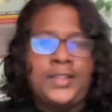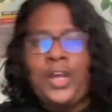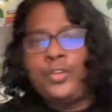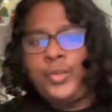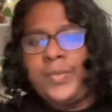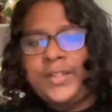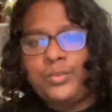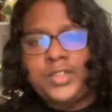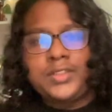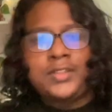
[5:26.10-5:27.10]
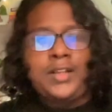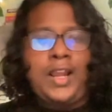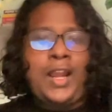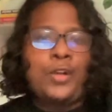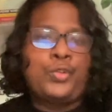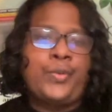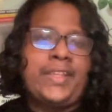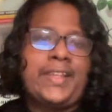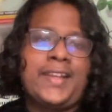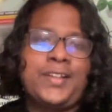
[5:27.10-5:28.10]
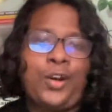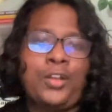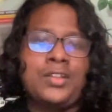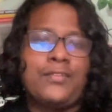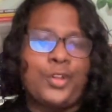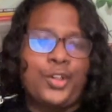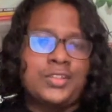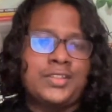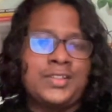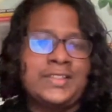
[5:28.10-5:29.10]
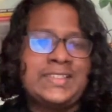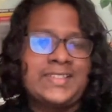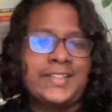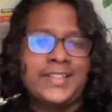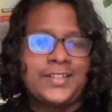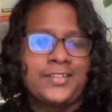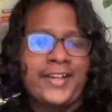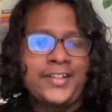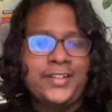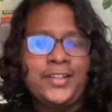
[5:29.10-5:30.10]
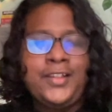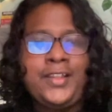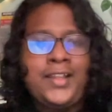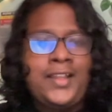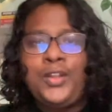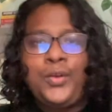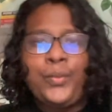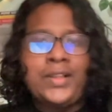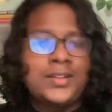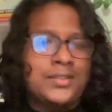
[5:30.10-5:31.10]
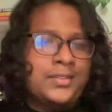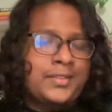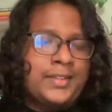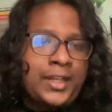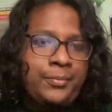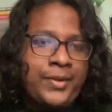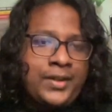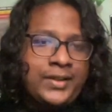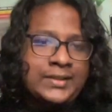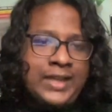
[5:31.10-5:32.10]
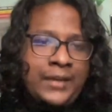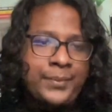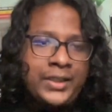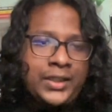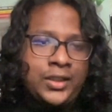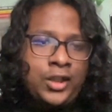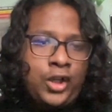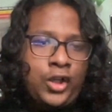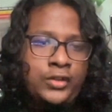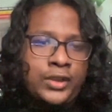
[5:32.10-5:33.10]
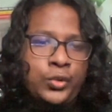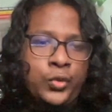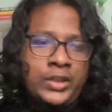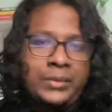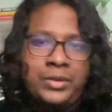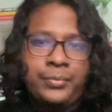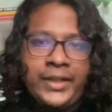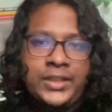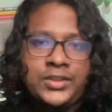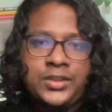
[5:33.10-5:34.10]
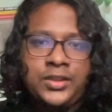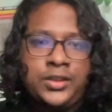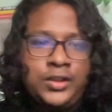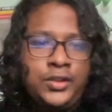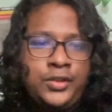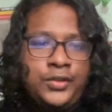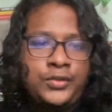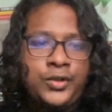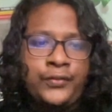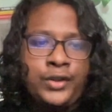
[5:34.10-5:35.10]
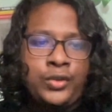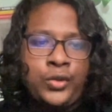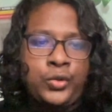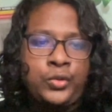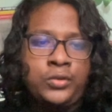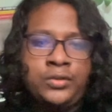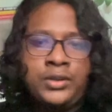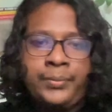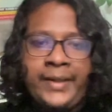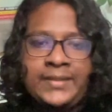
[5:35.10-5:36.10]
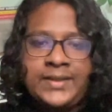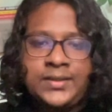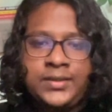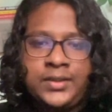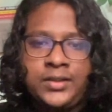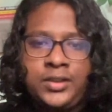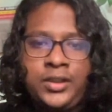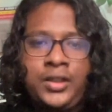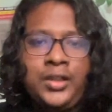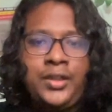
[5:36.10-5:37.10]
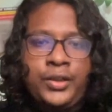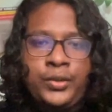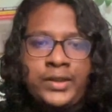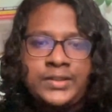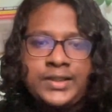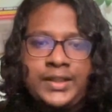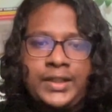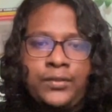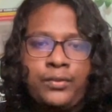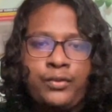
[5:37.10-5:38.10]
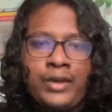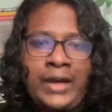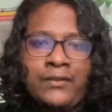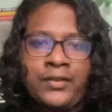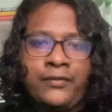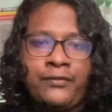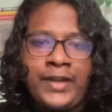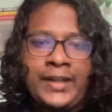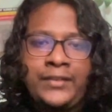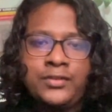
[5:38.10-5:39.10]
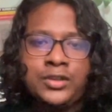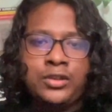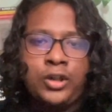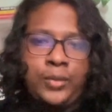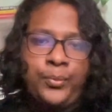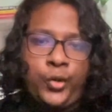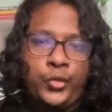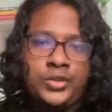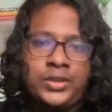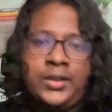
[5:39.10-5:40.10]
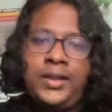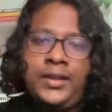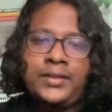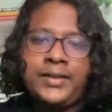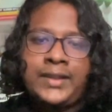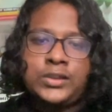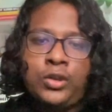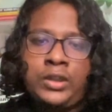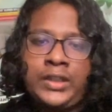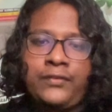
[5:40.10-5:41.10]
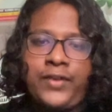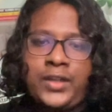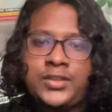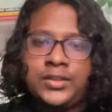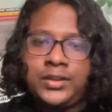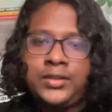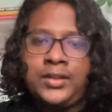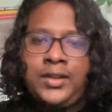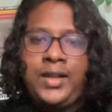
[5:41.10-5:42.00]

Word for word: now you might wonder how do we get all the blogs listed here right well that part is happening on the root label page so if you go to the page section here you can see we have a variable called post that's calling a function